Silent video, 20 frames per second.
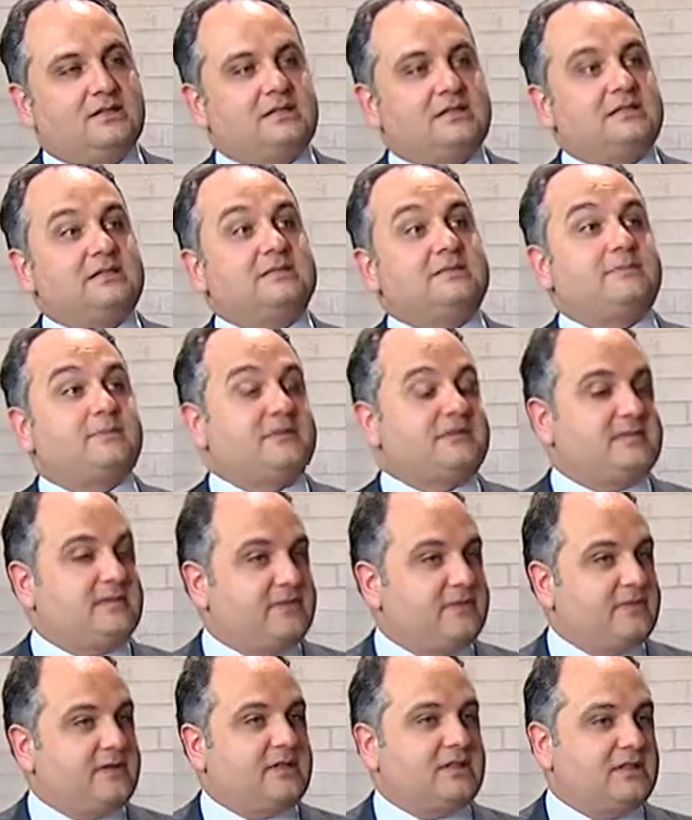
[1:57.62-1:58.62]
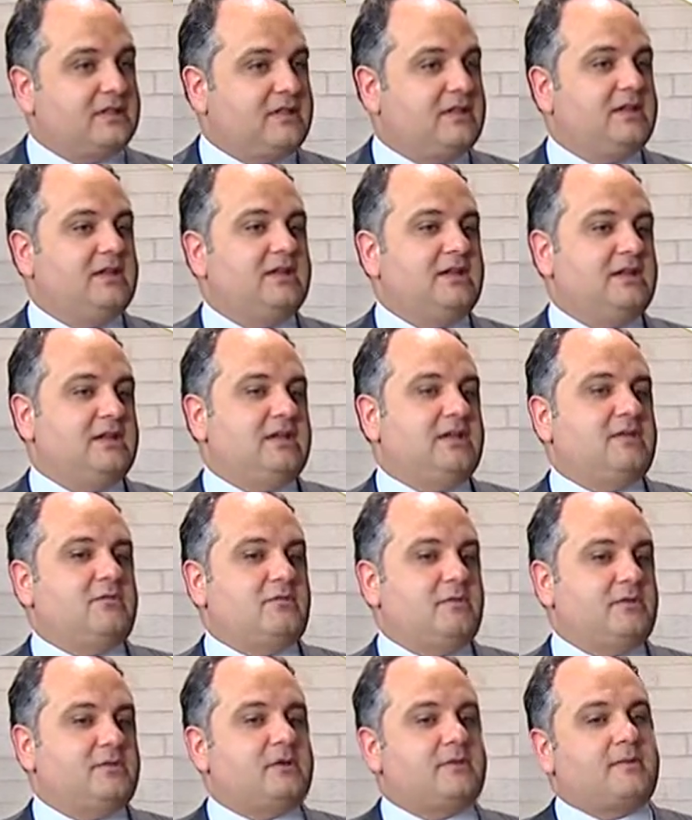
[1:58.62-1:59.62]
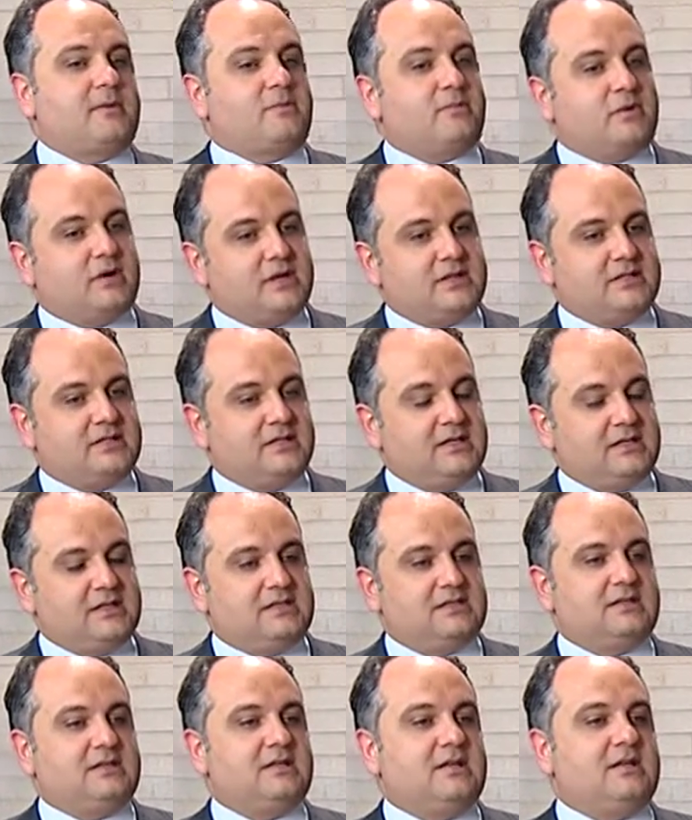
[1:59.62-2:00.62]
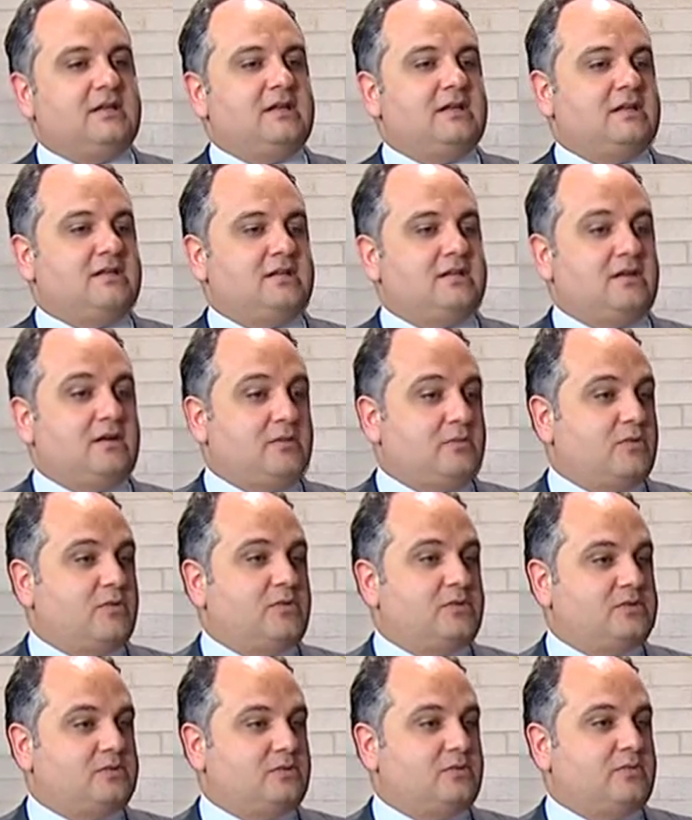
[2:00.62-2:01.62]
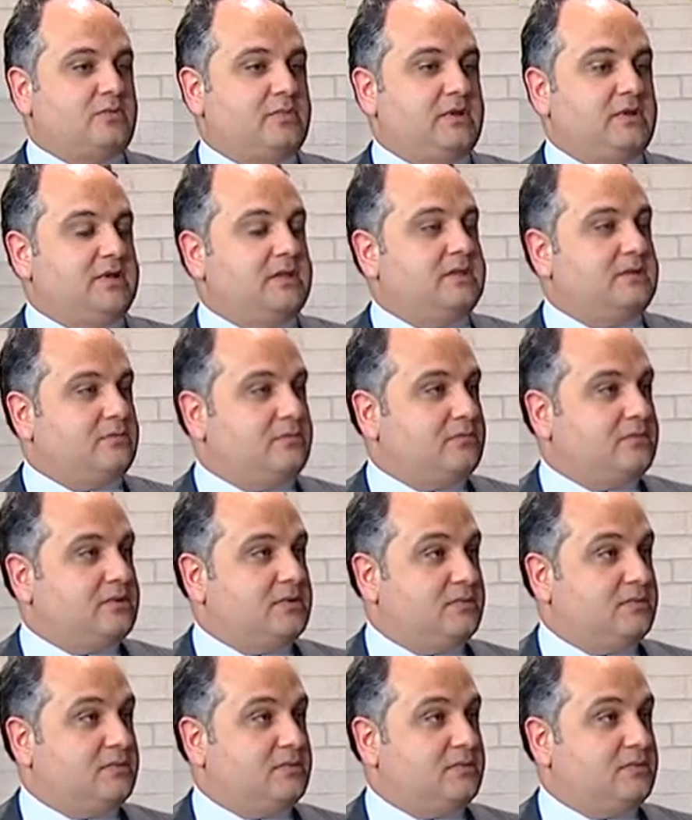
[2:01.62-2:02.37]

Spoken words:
specifically when we talk about prostate, the numbers would be their